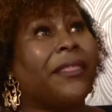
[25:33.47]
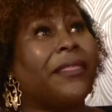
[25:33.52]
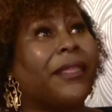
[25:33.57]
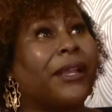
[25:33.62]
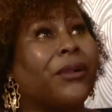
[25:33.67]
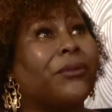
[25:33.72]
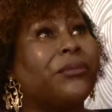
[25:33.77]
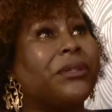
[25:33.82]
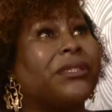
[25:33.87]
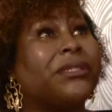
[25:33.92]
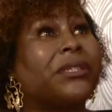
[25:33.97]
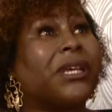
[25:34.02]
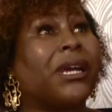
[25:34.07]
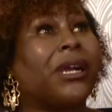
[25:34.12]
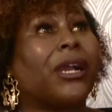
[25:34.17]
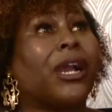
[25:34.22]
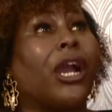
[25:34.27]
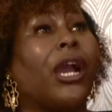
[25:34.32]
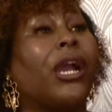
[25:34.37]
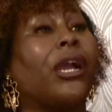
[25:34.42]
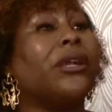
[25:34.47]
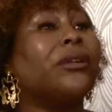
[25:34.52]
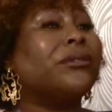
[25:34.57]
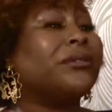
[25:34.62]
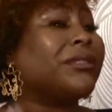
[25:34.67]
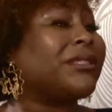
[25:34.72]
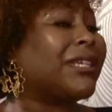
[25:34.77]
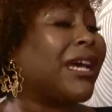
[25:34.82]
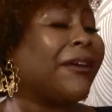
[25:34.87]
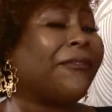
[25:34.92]
There was a
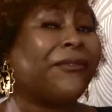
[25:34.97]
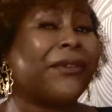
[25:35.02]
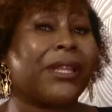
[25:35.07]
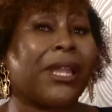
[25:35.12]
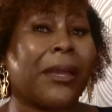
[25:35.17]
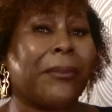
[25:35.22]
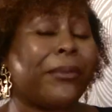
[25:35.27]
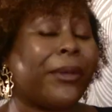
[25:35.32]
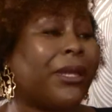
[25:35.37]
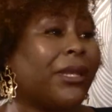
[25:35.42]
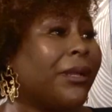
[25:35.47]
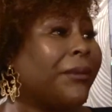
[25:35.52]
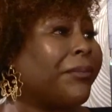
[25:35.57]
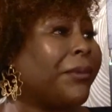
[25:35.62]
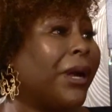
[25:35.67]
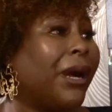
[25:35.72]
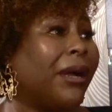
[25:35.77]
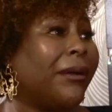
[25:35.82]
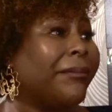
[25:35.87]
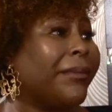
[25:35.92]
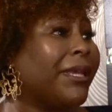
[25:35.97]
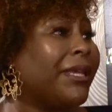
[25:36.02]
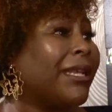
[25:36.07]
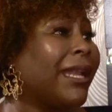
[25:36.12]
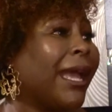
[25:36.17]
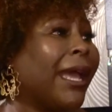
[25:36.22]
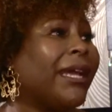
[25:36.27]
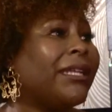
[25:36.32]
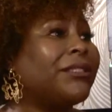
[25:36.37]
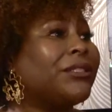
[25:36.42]
curse I feel like put upon me, and
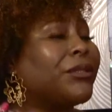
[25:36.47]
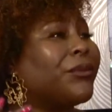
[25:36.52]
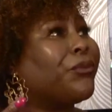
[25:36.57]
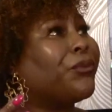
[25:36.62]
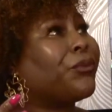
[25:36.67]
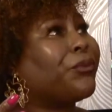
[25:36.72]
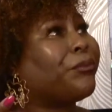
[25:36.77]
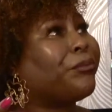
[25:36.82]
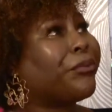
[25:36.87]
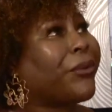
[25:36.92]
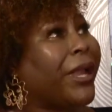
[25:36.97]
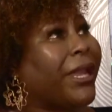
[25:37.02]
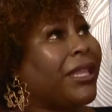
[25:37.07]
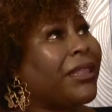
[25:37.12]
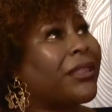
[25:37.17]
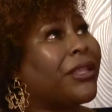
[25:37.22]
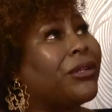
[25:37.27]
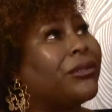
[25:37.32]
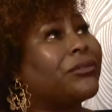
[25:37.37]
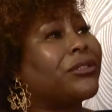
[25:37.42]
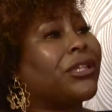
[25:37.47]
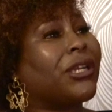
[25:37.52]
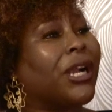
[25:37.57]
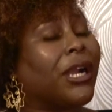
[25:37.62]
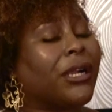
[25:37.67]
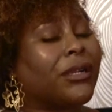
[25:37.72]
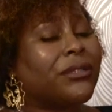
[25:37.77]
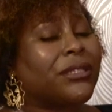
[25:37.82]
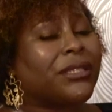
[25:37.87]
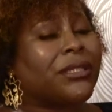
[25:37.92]
I had to break those
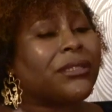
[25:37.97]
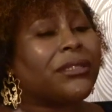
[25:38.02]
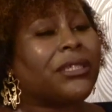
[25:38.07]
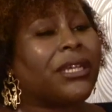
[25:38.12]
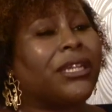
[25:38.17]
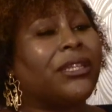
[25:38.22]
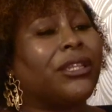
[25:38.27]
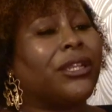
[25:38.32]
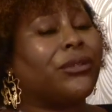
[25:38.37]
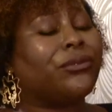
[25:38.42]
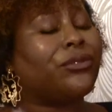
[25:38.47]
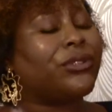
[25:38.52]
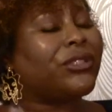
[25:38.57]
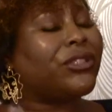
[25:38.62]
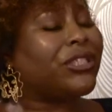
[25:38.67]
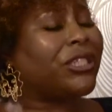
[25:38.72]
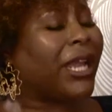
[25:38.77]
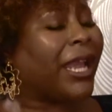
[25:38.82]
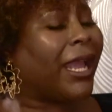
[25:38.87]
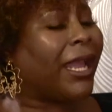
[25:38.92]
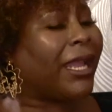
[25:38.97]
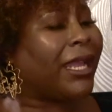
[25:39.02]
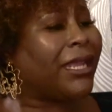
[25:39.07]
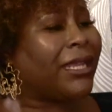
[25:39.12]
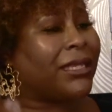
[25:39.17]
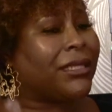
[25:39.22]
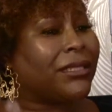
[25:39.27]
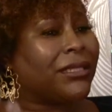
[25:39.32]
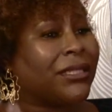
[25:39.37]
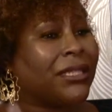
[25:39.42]
curses and those
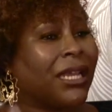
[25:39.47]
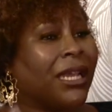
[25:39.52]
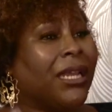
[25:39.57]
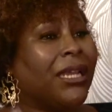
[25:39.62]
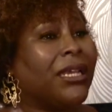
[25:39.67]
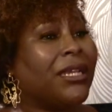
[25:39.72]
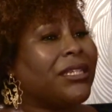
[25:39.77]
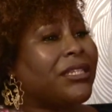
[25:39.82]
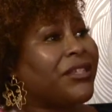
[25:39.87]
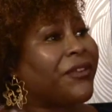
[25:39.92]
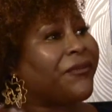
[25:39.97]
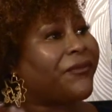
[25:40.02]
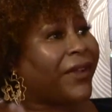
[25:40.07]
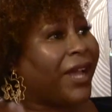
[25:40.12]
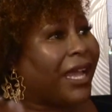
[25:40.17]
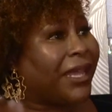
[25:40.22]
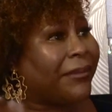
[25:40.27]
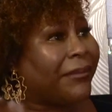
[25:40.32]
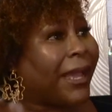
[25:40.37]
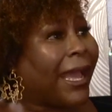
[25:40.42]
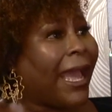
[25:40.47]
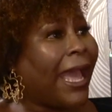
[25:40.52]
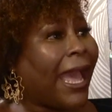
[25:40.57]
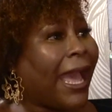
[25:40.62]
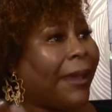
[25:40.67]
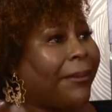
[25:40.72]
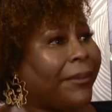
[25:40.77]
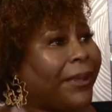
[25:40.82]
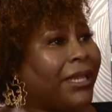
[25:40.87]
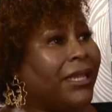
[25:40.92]
chains to find my
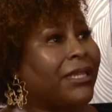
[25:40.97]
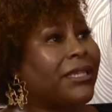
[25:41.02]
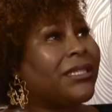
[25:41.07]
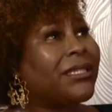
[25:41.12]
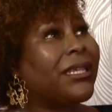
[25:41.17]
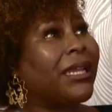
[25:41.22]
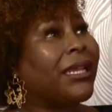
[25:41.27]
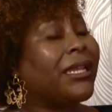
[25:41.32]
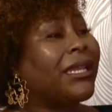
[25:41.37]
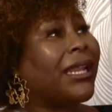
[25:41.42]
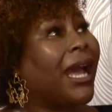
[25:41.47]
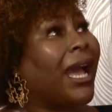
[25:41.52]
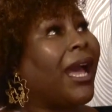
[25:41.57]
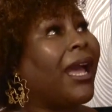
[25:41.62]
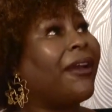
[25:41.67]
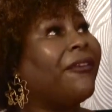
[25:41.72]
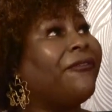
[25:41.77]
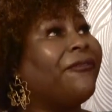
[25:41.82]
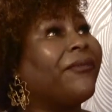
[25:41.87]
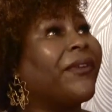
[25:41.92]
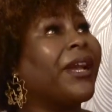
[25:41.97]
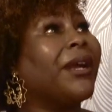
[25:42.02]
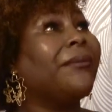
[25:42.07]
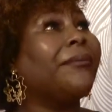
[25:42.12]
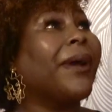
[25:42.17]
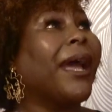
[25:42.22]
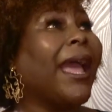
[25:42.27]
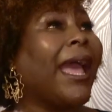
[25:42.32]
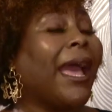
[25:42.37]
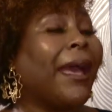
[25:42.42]
happiness. And I have
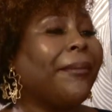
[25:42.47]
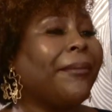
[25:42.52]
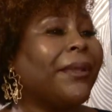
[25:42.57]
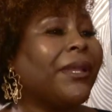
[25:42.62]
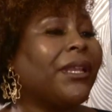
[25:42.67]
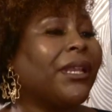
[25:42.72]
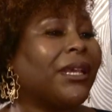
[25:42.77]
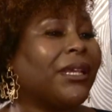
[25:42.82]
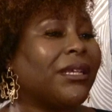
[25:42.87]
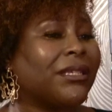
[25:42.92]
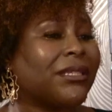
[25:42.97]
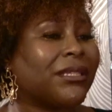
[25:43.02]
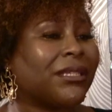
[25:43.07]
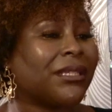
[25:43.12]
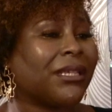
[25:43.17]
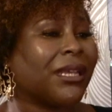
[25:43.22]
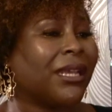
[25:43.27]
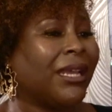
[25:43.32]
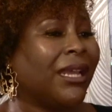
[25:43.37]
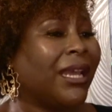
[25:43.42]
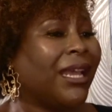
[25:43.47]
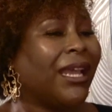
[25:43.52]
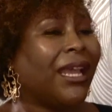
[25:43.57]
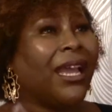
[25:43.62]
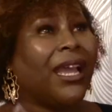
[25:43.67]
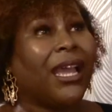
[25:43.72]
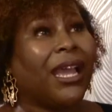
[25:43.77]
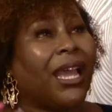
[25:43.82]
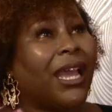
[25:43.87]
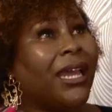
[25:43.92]
found my happiness.
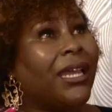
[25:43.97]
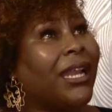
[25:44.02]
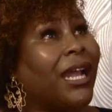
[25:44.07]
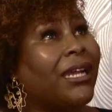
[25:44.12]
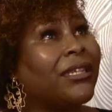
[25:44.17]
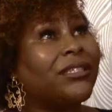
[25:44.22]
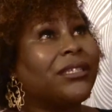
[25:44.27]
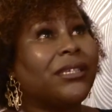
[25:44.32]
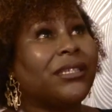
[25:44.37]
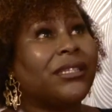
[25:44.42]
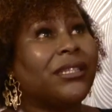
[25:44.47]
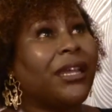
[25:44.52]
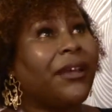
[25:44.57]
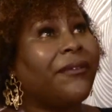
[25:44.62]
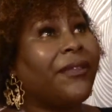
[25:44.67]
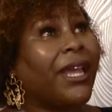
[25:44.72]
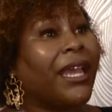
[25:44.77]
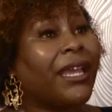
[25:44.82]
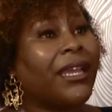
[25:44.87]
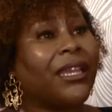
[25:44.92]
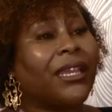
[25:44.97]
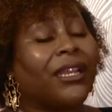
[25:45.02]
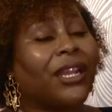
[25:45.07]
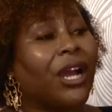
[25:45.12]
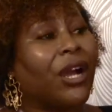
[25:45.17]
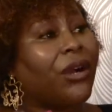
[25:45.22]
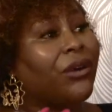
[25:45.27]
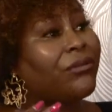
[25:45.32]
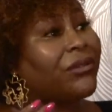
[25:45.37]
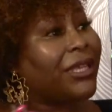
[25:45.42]
And I just love that it can
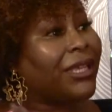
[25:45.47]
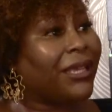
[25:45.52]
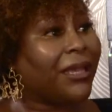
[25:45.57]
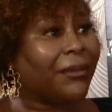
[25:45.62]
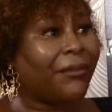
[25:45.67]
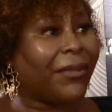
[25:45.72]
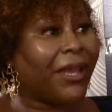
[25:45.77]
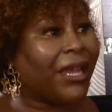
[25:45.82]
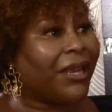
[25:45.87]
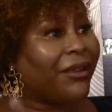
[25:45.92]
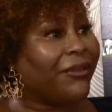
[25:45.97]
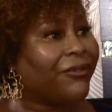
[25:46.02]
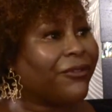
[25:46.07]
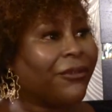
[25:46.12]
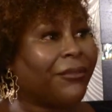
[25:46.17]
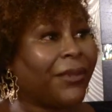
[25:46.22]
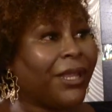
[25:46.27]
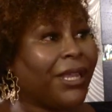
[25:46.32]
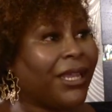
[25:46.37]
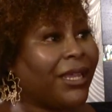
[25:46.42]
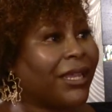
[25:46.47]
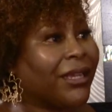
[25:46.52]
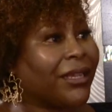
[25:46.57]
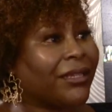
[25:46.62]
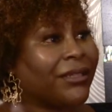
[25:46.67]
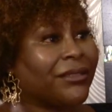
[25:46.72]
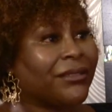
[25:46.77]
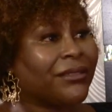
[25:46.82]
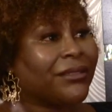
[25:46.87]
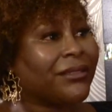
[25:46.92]
only get better from
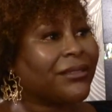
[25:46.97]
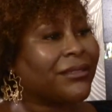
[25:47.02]
here.